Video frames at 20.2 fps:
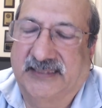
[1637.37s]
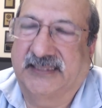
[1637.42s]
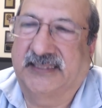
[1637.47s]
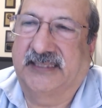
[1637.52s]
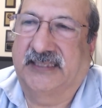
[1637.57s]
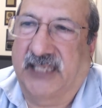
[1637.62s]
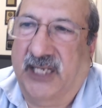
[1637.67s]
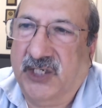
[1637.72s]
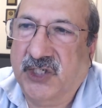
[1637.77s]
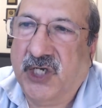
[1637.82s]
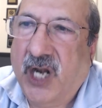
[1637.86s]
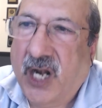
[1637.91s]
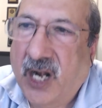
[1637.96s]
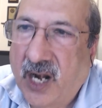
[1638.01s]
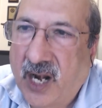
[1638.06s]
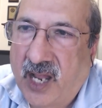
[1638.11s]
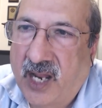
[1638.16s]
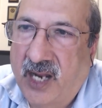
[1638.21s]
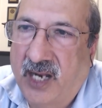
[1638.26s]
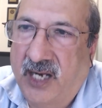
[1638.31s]
such
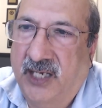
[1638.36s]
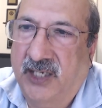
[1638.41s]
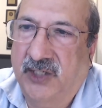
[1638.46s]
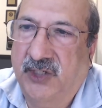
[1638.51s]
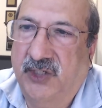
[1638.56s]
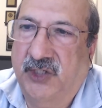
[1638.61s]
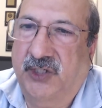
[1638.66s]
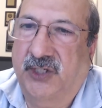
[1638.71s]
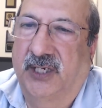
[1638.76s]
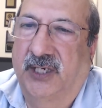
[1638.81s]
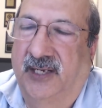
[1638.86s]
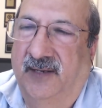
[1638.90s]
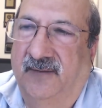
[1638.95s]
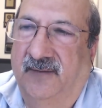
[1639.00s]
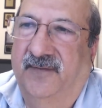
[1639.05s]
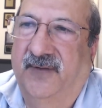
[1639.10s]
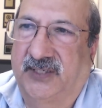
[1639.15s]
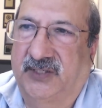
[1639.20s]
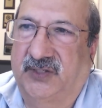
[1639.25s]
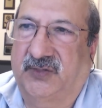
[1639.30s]
a large
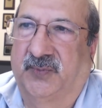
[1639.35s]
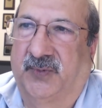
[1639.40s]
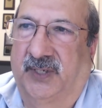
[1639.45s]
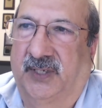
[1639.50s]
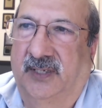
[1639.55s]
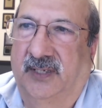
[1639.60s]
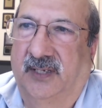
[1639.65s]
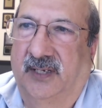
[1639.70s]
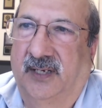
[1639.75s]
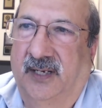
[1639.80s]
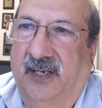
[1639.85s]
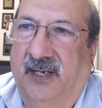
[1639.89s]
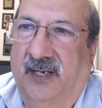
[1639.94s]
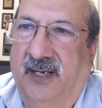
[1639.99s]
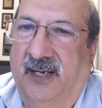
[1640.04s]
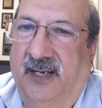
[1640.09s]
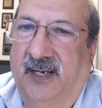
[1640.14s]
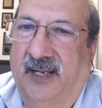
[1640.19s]
investment